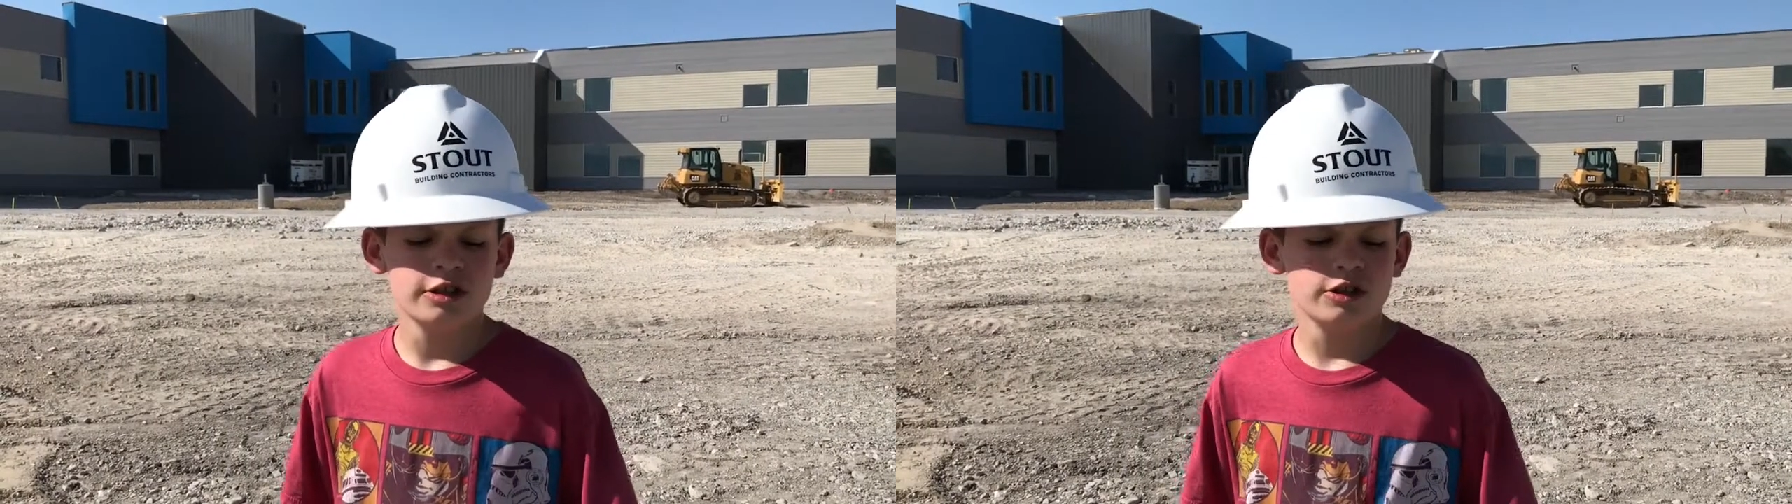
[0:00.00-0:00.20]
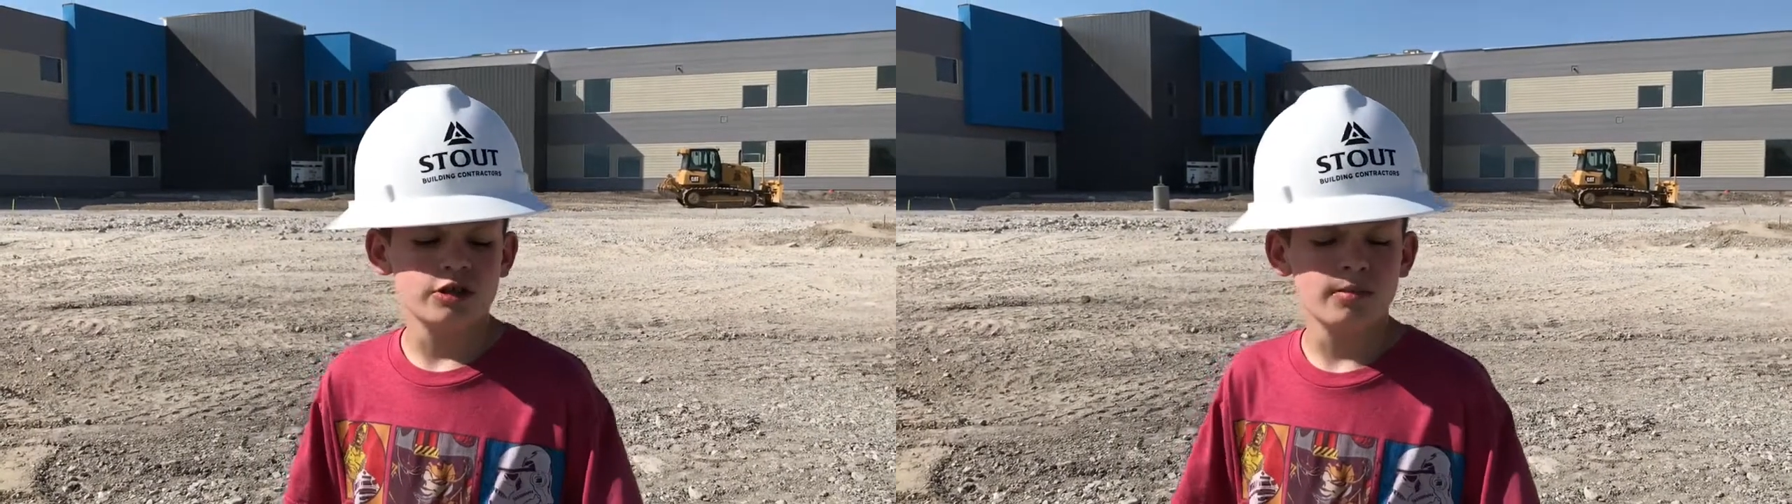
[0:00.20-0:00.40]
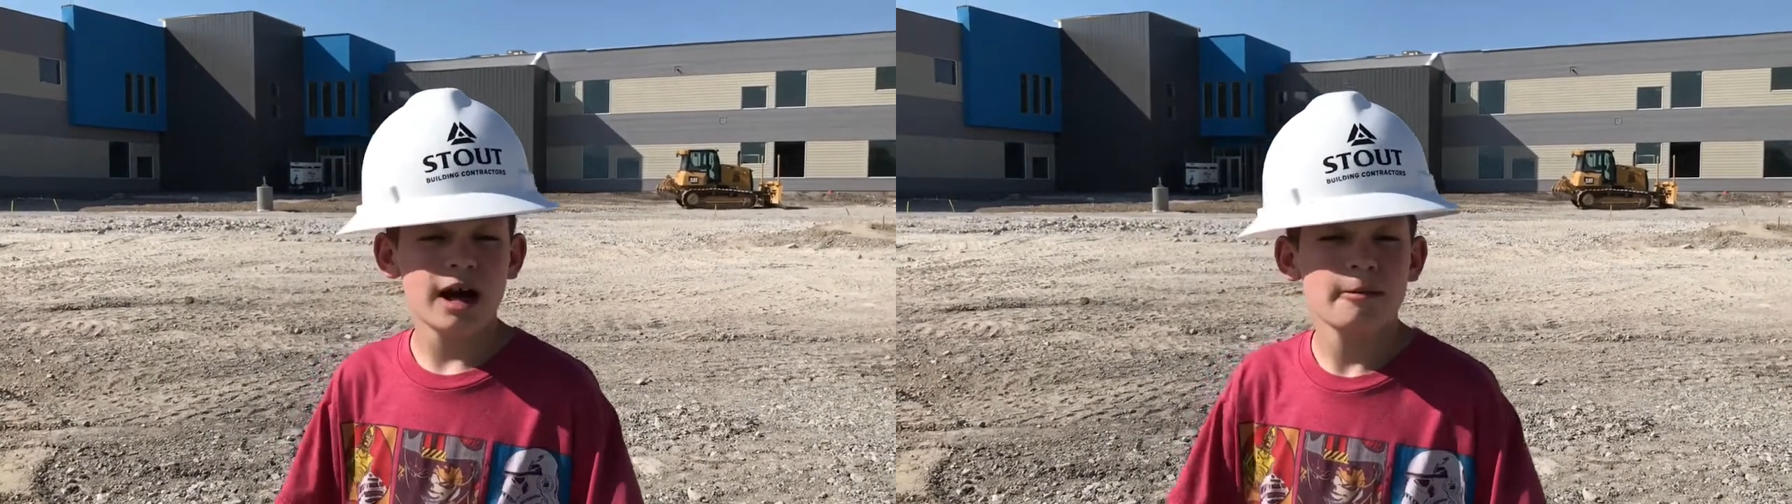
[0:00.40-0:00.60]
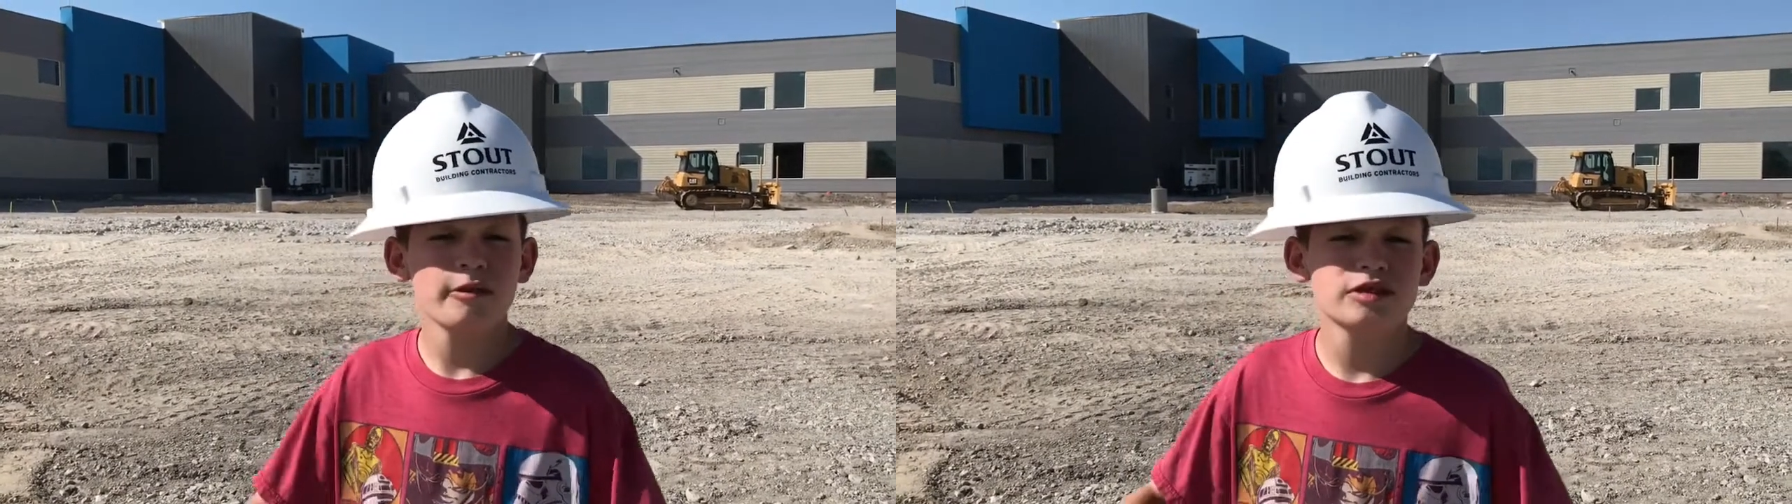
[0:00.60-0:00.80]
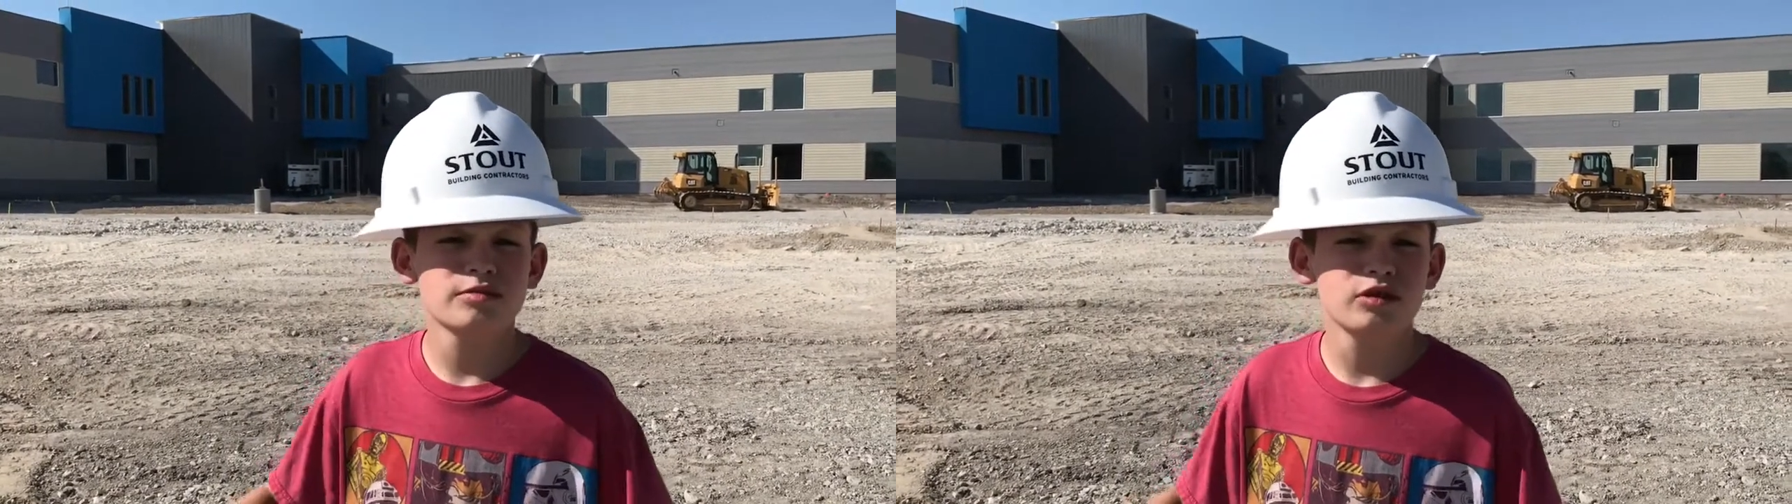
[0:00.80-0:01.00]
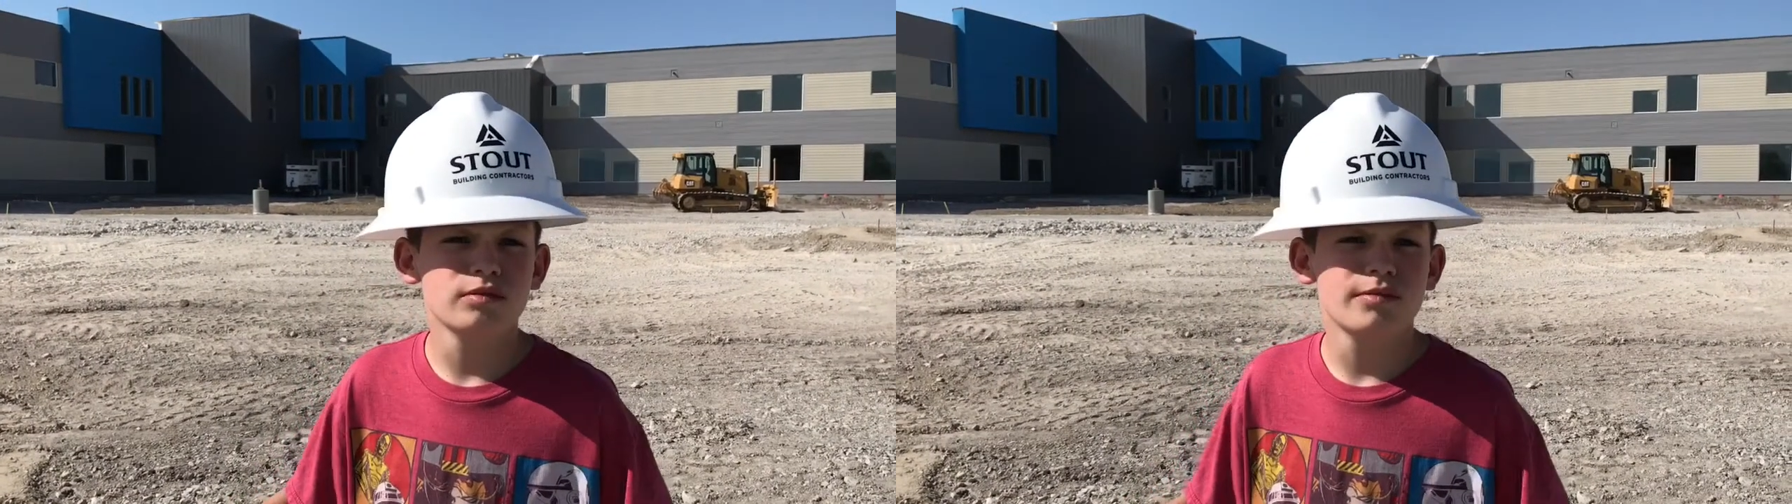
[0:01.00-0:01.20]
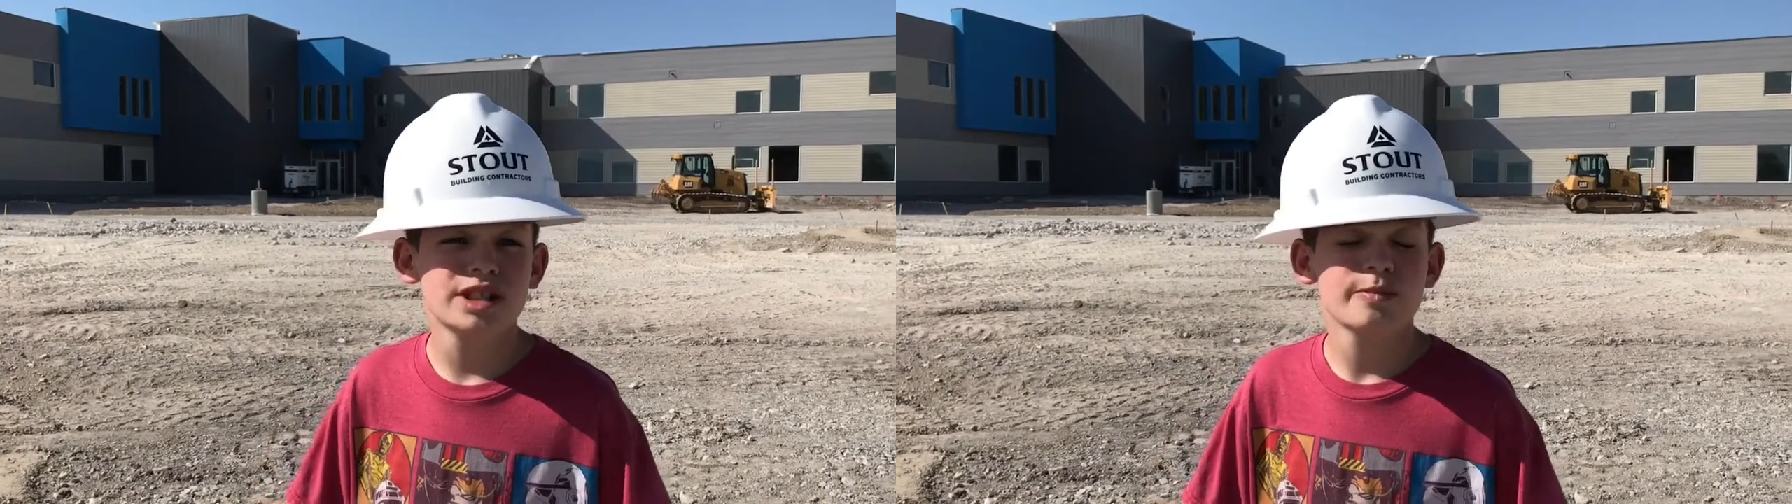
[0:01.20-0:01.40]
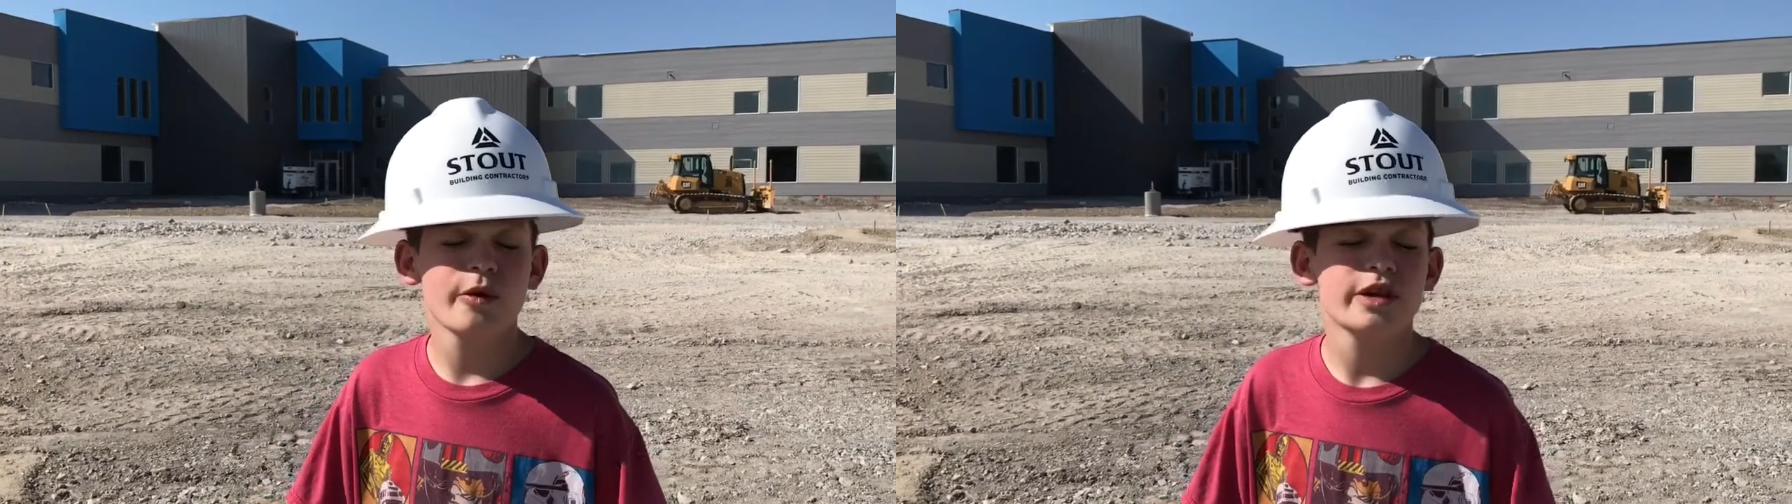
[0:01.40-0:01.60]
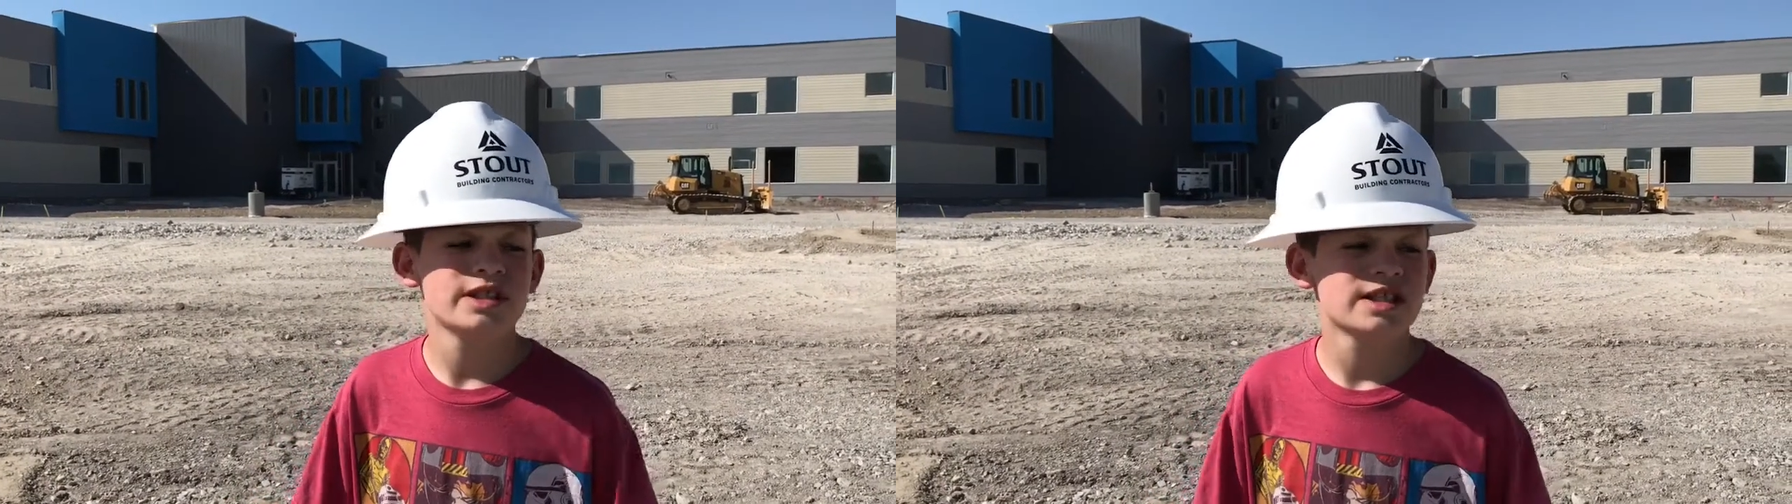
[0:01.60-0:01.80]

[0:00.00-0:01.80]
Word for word: to my principal, Miss Marie